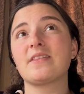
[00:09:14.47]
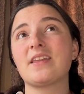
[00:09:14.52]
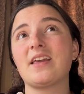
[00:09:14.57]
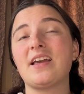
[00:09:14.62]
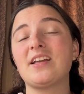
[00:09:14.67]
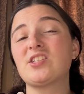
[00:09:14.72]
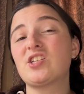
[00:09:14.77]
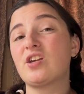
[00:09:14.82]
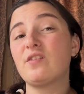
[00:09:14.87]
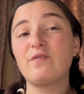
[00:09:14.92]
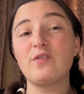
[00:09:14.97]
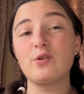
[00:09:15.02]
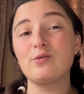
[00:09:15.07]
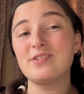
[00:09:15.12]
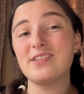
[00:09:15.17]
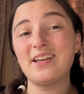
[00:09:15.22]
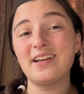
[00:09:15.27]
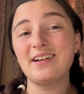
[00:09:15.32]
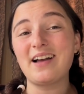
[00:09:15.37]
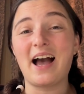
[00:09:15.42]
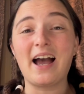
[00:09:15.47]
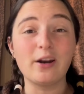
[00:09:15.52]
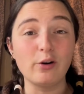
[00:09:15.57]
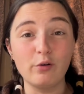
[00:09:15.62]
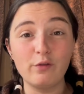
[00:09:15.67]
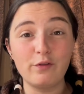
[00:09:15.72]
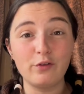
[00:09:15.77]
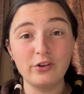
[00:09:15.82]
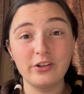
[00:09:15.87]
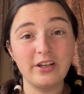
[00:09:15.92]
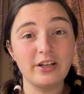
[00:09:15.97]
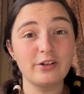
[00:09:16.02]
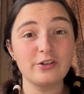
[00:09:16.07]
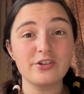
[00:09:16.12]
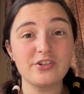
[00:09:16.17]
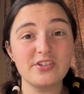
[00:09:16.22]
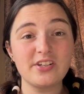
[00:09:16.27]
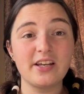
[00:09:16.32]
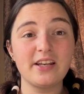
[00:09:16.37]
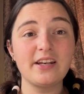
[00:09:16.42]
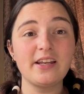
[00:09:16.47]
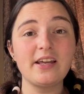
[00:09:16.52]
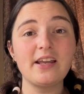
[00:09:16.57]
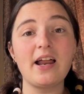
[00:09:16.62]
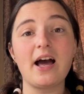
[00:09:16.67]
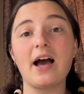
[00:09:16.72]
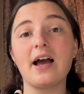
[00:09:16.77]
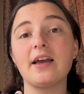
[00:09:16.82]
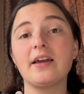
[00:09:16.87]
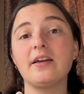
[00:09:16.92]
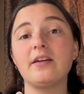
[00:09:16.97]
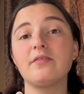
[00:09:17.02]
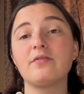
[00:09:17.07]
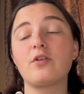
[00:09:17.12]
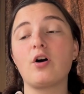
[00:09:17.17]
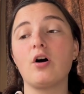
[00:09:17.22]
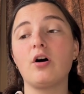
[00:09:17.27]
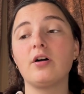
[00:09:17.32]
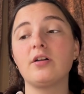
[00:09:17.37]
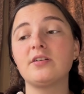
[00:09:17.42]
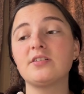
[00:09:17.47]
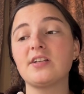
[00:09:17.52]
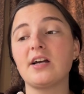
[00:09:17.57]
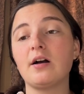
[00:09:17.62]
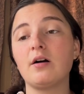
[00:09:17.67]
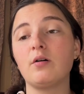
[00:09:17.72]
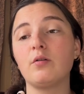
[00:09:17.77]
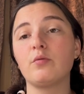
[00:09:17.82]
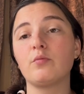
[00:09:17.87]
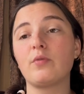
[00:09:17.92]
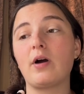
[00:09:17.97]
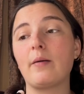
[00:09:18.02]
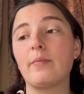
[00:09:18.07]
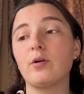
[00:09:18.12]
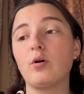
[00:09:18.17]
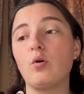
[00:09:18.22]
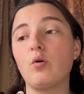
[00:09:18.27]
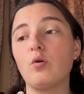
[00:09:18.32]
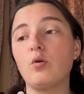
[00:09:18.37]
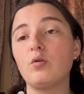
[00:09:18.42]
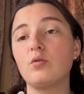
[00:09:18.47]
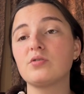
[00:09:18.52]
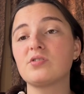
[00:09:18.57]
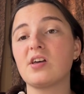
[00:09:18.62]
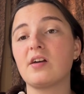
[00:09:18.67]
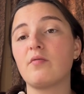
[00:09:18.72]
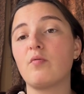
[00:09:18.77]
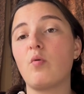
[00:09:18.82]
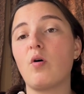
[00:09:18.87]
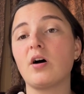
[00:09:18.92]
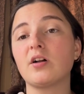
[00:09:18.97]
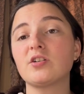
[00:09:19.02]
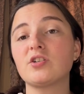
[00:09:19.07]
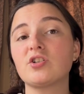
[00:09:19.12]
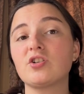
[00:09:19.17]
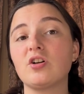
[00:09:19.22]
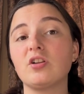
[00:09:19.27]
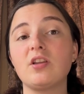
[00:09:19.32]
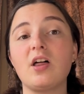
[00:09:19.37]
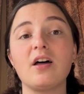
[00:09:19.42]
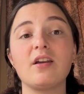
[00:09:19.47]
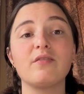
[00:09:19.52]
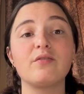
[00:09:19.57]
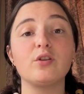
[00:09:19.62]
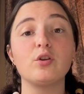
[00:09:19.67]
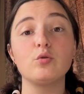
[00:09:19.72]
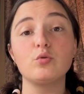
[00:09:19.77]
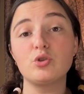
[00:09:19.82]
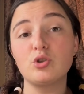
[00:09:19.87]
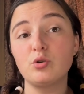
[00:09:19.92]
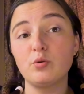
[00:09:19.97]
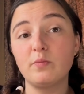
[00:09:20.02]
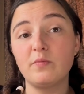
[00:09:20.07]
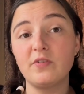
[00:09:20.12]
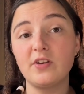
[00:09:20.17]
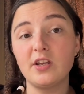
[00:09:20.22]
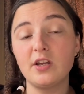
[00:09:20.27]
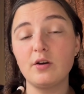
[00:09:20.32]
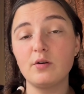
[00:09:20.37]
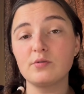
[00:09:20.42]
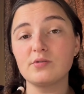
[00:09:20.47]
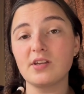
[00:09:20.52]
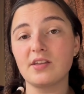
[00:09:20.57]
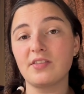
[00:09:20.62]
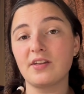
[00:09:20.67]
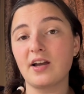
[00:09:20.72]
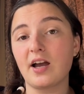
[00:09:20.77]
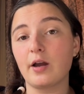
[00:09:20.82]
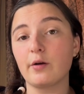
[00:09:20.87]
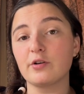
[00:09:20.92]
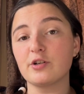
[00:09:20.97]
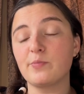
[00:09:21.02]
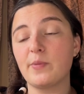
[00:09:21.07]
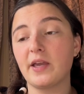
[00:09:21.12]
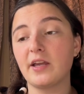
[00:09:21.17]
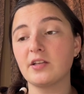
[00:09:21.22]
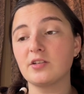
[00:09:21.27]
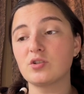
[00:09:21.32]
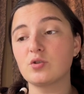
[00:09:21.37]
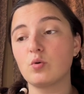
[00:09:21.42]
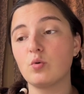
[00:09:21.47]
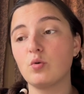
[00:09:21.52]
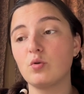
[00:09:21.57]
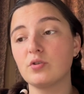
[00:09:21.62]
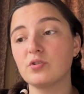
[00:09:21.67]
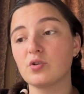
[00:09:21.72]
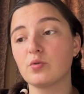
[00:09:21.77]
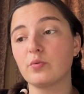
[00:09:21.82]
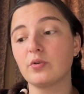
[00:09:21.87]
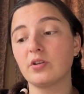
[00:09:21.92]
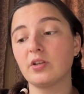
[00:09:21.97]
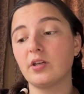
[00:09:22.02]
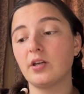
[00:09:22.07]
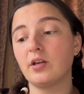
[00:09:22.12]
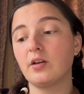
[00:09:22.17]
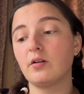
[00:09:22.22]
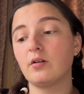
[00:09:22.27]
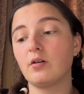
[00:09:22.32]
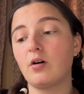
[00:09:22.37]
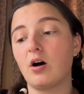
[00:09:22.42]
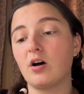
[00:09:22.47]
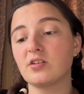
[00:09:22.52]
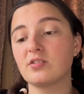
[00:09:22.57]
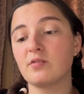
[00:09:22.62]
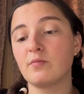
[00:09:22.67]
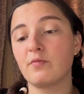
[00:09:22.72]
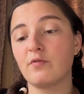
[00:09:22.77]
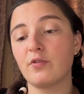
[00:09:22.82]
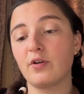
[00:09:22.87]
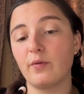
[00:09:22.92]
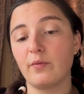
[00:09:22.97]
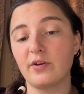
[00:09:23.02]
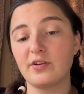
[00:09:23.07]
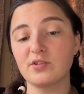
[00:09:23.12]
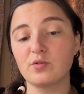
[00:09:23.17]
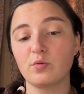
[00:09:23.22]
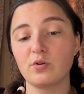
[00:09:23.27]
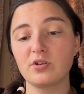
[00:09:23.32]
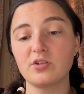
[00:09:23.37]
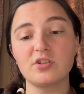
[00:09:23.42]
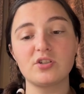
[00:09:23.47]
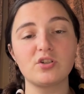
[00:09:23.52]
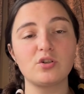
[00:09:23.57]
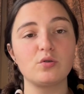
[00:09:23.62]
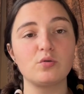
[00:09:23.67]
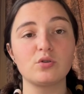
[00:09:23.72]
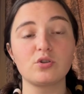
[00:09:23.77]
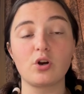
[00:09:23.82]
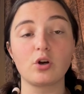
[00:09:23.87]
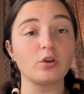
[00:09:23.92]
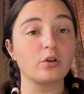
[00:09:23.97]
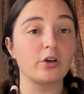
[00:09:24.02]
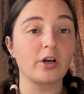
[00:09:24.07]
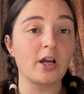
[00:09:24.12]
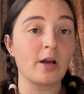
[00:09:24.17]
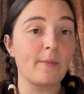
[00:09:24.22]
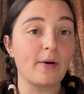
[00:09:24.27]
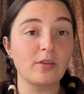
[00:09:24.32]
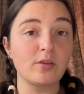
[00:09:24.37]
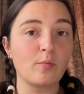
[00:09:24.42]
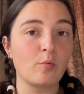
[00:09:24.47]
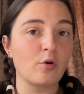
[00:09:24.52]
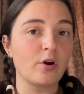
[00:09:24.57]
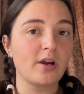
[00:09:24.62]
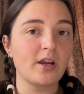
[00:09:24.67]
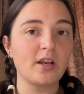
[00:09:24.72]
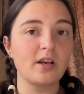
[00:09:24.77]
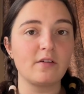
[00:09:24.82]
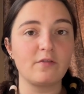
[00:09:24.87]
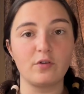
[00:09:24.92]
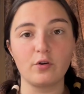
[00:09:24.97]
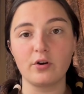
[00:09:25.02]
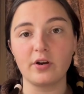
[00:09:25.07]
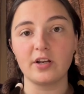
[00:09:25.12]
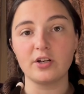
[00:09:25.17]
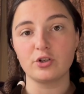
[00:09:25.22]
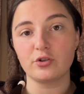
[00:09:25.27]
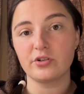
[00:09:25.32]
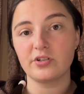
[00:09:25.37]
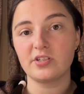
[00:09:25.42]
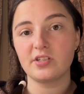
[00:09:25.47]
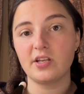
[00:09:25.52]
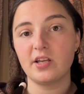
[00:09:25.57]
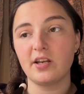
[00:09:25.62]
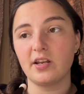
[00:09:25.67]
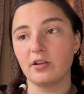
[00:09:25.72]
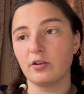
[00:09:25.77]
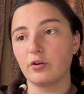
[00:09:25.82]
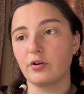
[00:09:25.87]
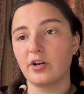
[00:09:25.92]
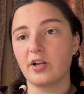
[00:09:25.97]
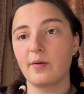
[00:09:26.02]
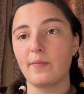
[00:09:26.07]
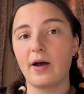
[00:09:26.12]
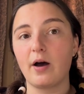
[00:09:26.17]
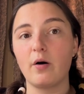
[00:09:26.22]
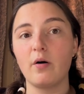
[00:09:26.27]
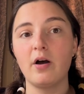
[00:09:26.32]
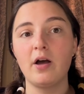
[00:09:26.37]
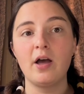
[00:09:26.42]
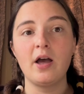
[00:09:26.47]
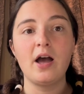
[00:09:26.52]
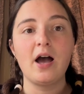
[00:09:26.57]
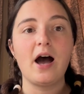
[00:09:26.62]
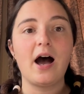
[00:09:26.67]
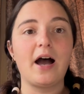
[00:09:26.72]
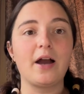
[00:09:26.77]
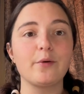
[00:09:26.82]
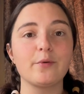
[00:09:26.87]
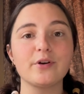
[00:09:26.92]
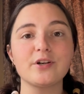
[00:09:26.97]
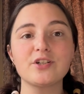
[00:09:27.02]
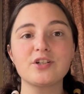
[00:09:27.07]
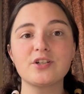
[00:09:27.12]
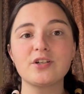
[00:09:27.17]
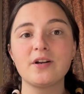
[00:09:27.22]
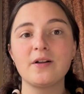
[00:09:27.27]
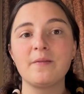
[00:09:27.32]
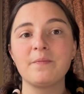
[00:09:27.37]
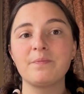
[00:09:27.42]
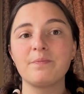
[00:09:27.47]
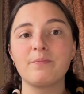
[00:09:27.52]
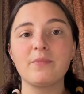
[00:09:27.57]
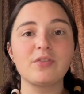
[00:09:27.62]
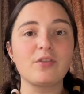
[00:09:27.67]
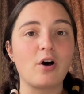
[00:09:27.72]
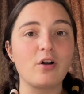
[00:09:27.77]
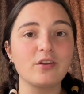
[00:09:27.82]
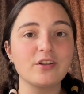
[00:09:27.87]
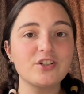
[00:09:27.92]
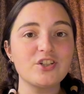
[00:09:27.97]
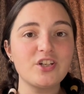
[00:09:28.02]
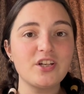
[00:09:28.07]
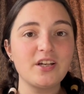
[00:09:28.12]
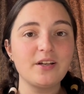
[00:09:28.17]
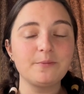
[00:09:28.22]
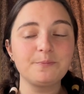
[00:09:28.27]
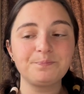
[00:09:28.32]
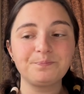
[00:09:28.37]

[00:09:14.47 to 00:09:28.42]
It's confusing. I don't fully understand it. I've gone down rabbit holes. I've watched a lot of YouTube videos. I think Irish Pagan School is a really awesome free resource to start learning about the Morrigan if you're interested in learning about Irish mythology.